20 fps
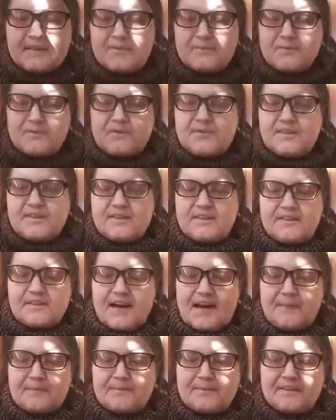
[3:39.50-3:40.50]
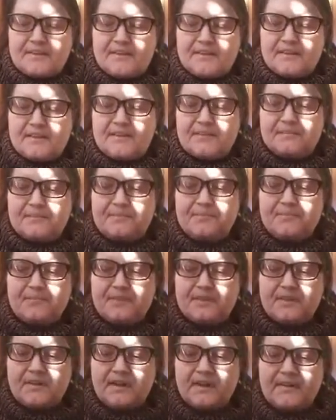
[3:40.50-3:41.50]
I'm using a napkin,
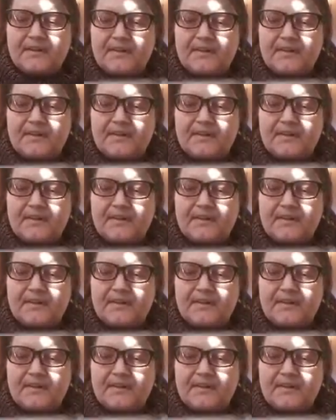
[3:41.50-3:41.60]
I